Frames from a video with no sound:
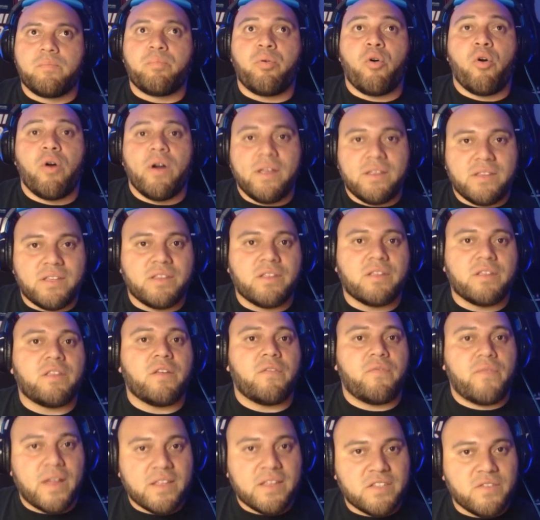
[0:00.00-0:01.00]
point in the
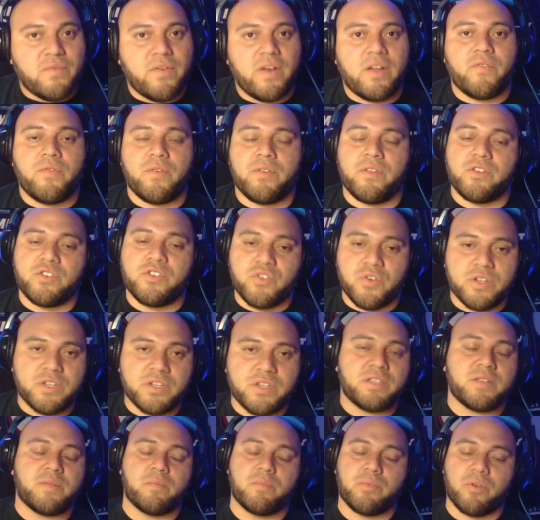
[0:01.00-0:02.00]
defensive end for the Georgia